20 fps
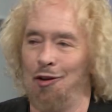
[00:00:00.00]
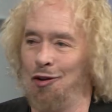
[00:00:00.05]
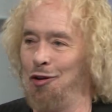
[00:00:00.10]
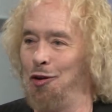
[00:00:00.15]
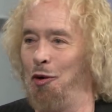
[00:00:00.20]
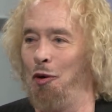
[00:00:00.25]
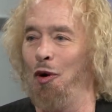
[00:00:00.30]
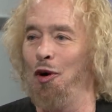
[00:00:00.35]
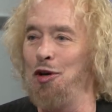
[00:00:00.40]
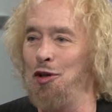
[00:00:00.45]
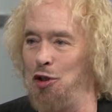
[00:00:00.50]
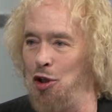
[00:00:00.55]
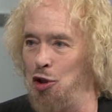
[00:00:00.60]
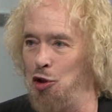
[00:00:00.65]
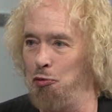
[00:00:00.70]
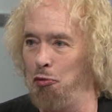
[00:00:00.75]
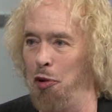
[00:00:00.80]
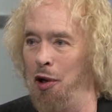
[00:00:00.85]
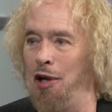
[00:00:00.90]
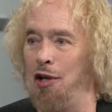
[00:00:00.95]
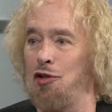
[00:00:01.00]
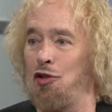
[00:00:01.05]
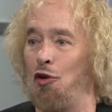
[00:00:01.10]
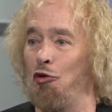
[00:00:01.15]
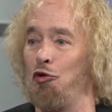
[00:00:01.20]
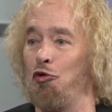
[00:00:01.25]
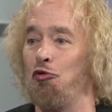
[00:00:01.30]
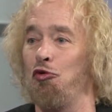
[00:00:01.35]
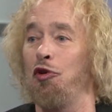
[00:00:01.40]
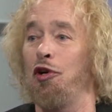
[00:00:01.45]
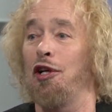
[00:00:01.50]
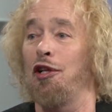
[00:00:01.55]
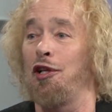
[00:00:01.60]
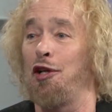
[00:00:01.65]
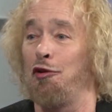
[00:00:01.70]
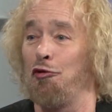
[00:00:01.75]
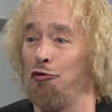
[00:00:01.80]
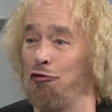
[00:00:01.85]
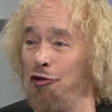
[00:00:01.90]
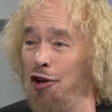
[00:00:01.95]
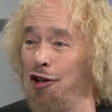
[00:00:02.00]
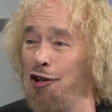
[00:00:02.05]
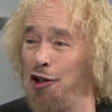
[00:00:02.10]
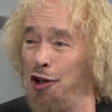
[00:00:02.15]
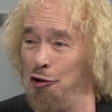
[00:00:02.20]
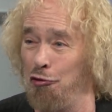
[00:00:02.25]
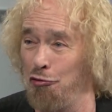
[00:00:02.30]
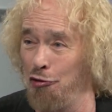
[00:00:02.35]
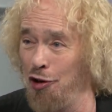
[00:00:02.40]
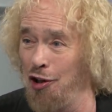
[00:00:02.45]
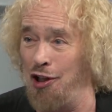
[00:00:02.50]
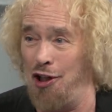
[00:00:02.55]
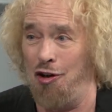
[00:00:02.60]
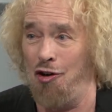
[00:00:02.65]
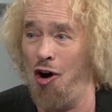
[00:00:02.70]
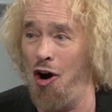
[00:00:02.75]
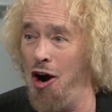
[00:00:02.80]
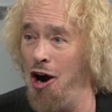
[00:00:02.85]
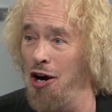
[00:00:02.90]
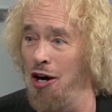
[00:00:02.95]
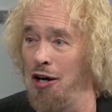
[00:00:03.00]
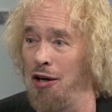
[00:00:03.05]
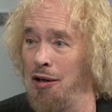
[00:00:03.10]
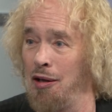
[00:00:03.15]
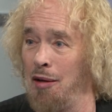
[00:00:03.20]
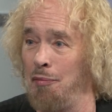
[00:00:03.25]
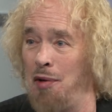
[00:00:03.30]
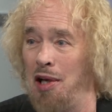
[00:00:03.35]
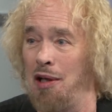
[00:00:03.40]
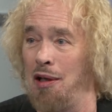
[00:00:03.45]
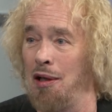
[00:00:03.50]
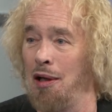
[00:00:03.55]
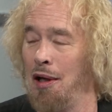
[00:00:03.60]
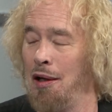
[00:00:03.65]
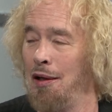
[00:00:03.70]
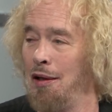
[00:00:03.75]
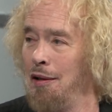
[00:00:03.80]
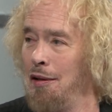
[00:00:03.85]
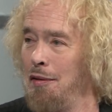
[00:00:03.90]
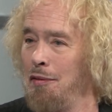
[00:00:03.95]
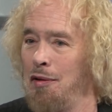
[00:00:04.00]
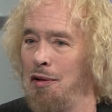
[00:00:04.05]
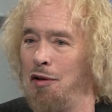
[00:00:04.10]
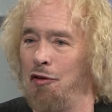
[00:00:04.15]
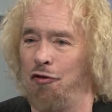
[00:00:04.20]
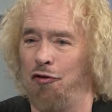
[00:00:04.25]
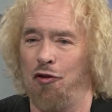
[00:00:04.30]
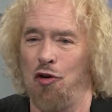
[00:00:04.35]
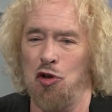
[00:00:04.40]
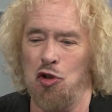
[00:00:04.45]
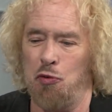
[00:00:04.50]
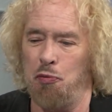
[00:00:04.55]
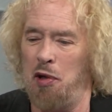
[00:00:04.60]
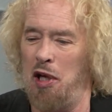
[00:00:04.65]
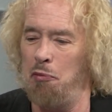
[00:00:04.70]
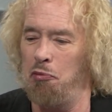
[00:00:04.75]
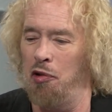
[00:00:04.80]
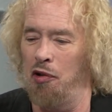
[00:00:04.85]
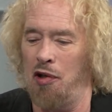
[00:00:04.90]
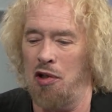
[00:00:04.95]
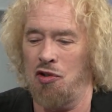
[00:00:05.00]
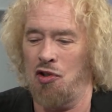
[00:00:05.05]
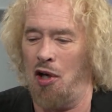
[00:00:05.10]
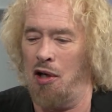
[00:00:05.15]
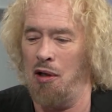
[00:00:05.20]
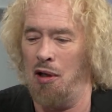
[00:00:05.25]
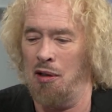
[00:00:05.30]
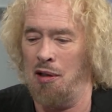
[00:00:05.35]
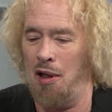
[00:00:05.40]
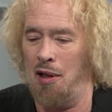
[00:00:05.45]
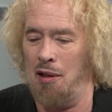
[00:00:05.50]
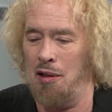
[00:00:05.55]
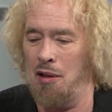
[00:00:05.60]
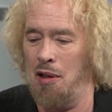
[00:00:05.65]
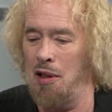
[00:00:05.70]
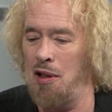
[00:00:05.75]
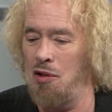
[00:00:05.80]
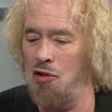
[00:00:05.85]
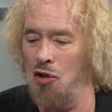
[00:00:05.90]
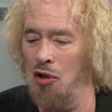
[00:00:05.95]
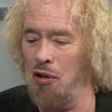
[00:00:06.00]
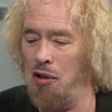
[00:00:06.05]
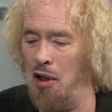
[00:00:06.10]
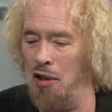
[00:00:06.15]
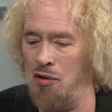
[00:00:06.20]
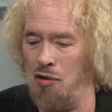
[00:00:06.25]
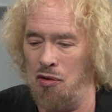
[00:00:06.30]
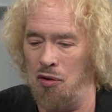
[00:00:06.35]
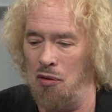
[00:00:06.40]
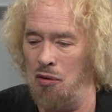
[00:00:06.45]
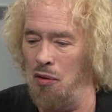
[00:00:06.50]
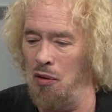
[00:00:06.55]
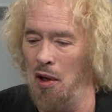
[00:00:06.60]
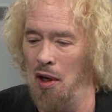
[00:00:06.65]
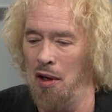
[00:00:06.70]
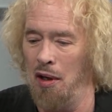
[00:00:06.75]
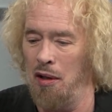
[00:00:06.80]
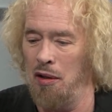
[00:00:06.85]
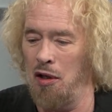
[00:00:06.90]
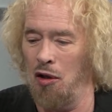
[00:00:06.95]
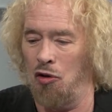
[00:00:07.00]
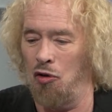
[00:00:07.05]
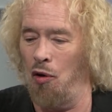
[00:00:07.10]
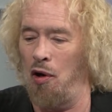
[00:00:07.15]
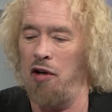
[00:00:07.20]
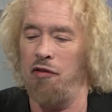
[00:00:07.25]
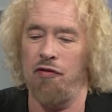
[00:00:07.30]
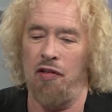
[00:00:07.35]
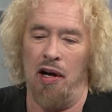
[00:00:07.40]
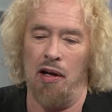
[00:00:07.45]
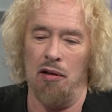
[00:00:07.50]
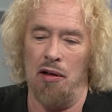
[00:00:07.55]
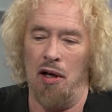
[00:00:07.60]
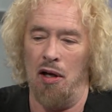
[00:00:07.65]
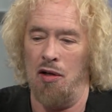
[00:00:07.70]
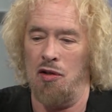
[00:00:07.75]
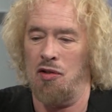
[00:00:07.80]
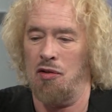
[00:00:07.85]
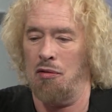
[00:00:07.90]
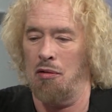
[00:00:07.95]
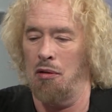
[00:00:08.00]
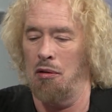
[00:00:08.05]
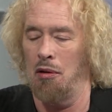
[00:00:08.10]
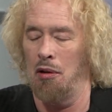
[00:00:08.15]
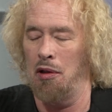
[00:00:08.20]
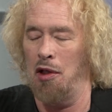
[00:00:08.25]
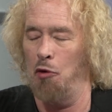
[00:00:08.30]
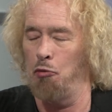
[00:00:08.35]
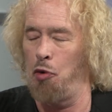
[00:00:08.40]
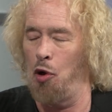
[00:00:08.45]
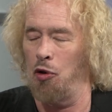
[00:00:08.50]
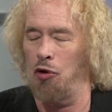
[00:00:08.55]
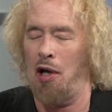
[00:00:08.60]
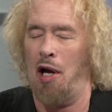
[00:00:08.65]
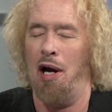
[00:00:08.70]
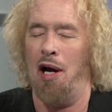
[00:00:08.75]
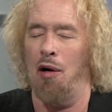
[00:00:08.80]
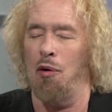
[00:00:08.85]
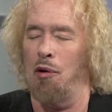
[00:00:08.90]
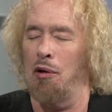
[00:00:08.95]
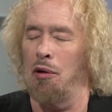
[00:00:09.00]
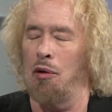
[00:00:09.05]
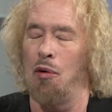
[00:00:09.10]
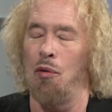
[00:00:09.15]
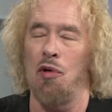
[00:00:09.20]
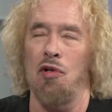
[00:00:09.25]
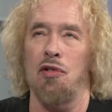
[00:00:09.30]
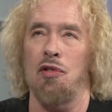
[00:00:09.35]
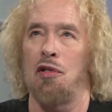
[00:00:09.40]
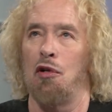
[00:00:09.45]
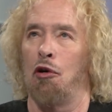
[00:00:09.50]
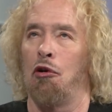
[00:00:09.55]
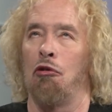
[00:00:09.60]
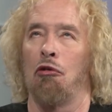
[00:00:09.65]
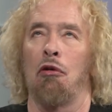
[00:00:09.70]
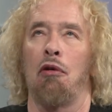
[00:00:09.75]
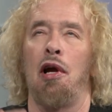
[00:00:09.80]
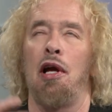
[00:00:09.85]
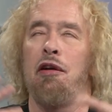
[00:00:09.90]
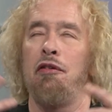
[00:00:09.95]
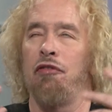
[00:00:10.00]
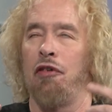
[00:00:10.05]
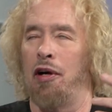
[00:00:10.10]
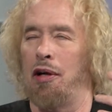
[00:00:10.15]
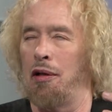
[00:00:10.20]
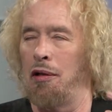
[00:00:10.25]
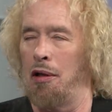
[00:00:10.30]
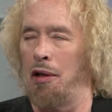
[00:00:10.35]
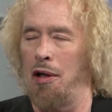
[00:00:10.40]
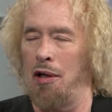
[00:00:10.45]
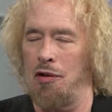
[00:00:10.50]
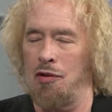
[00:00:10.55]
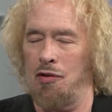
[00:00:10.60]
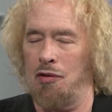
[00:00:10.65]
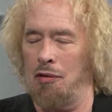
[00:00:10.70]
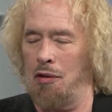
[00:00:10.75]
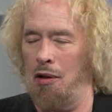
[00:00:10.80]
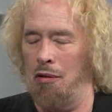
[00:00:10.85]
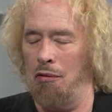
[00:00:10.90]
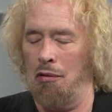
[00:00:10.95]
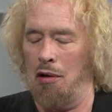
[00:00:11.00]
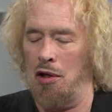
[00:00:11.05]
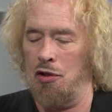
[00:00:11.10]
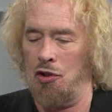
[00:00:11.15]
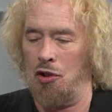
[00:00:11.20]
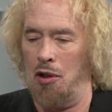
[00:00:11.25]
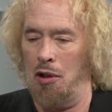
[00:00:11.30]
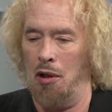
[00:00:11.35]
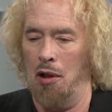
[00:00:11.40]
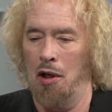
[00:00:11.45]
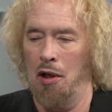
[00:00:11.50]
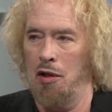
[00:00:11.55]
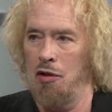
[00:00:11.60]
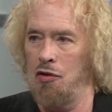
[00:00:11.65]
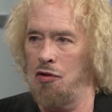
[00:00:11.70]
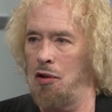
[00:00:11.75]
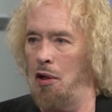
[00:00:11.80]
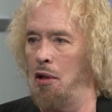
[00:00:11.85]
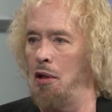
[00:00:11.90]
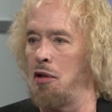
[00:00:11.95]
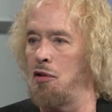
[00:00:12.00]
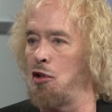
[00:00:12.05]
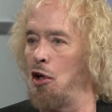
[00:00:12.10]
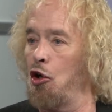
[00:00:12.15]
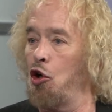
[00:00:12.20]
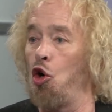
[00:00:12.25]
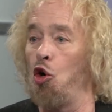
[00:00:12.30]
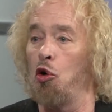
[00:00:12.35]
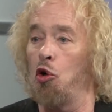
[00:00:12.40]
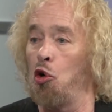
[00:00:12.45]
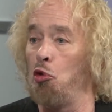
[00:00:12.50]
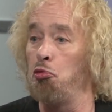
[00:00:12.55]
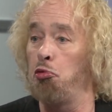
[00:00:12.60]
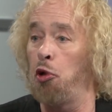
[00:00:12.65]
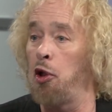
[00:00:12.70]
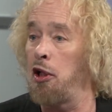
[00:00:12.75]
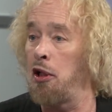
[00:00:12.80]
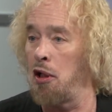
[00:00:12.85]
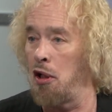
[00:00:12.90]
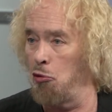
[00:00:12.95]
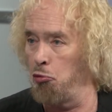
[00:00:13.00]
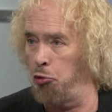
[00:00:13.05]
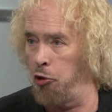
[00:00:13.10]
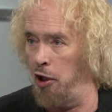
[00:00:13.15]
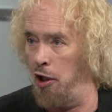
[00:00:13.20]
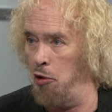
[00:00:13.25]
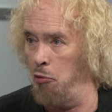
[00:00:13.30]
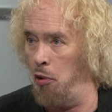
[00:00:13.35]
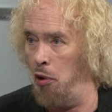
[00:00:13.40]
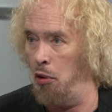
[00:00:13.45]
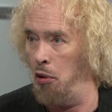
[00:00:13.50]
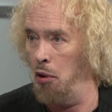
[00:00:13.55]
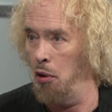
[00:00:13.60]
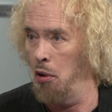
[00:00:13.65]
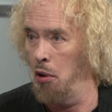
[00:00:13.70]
gorgeous, but it's really, really, really hard. I mean, the first people that he took it to, the great violinist Leopold Auer, who is the great violinist in Russia, said it's completely unplayable.